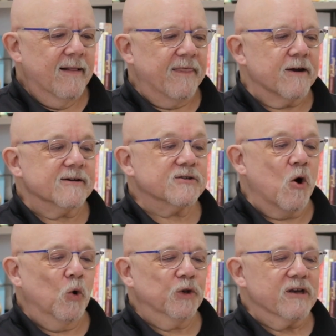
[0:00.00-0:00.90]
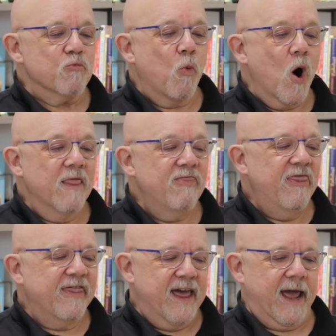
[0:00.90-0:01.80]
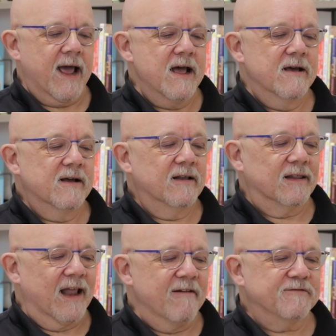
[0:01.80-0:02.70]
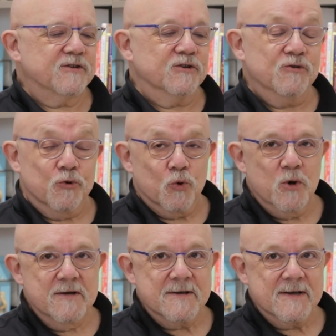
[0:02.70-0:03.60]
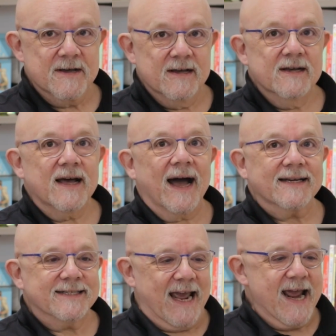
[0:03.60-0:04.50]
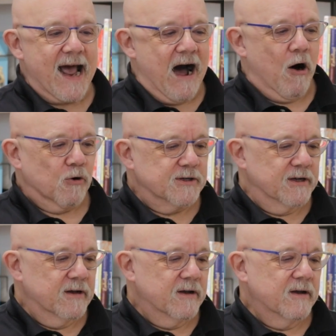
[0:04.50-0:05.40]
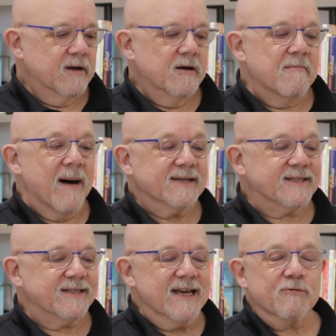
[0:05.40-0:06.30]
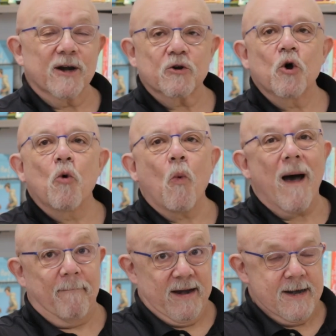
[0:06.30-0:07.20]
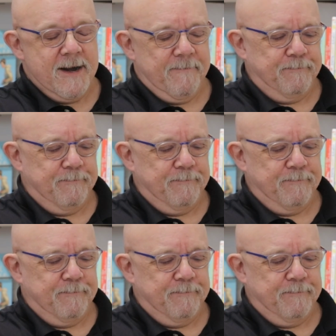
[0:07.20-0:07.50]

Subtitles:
There is only one thing left to do. I take out my secret weapon.